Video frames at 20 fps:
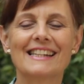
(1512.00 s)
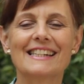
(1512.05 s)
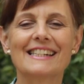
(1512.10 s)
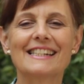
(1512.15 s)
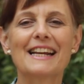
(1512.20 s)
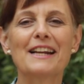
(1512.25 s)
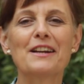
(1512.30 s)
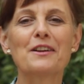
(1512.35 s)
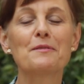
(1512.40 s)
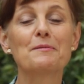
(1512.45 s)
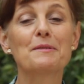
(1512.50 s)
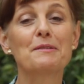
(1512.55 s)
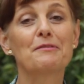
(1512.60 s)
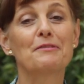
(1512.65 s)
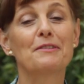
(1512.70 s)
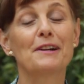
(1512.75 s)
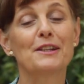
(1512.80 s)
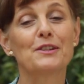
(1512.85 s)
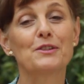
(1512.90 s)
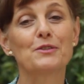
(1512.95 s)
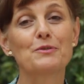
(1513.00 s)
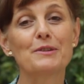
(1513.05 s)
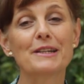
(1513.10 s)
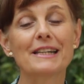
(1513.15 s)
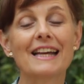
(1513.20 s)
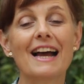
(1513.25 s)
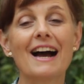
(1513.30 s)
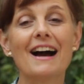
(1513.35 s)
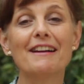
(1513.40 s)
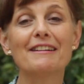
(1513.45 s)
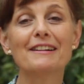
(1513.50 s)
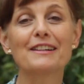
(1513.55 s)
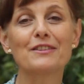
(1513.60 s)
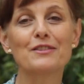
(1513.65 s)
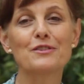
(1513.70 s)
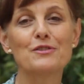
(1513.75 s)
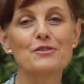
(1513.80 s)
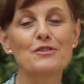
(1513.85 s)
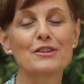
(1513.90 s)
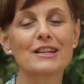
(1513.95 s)
Shalom, dear friends. We carry
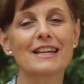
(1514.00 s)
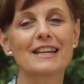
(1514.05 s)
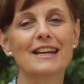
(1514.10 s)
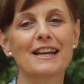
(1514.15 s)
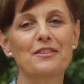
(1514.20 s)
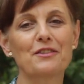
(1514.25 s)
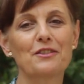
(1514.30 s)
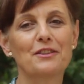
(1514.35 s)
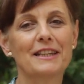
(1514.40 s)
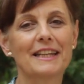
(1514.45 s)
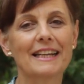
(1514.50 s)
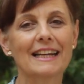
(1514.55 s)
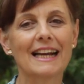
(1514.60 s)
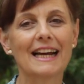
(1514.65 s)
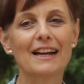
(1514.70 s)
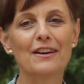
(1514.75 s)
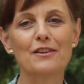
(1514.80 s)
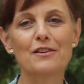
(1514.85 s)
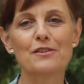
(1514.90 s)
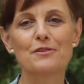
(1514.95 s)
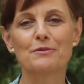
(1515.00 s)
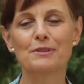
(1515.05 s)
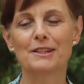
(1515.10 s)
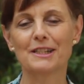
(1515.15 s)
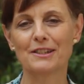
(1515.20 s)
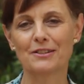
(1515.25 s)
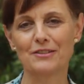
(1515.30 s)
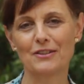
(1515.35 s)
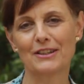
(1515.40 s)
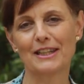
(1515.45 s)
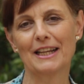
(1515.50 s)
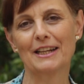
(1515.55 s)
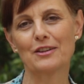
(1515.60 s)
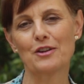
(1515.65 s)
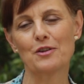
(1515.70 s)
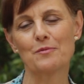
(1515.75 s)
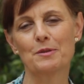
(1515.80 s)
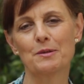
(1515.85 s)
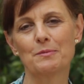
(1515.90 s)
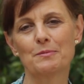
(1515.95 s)
on looking at the Decalogue, which is the Ten
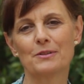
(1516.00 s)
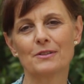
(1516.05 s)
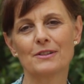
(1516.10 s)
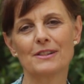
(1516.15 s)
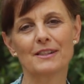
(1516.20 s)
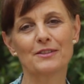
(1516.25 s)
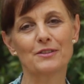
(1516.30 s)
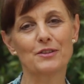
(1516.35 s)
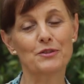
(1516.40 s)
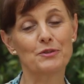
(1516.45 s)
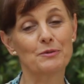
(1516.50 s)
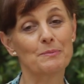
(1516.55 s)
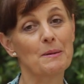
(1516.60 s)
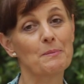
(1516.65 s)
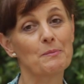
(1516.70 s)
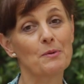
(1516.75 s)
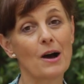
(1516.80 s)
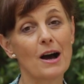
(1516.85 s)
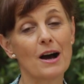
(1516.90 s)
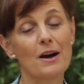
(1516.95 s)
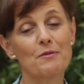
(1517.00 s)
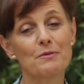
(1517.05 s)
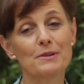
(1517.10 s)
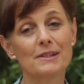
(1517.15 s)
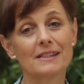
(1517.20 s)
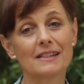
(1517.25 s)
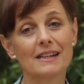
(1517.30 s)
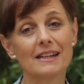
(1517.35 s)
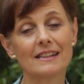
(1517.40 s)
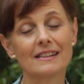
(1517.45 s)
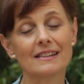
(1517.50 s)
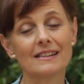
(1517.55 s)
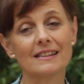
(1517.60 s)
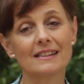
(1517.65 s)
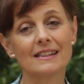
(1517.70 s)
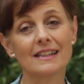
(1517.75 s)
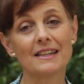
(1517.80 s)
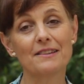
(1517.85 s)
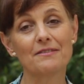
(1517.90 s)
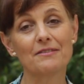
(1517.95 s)
Commandments. And do you remember how we say it
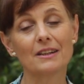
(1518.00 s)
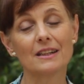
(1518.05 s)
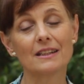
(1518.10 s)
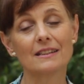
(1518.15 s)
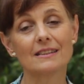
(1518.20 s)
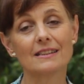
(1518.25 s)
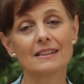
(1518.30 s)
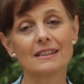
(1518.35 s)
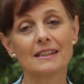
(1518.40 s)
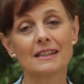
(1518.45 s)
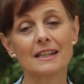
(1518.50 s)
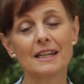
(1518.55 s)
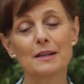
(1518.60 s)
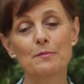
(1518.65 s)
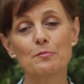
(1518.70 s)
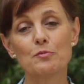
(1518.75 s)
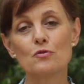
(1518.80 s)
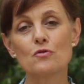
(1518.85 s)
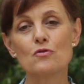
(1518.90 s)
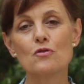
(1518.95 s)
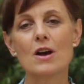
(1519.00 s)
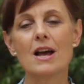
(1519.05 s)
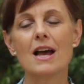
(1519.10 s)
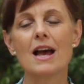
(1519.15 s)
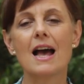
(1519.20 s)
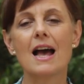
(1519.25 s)
in Ivrit, in Hebrew?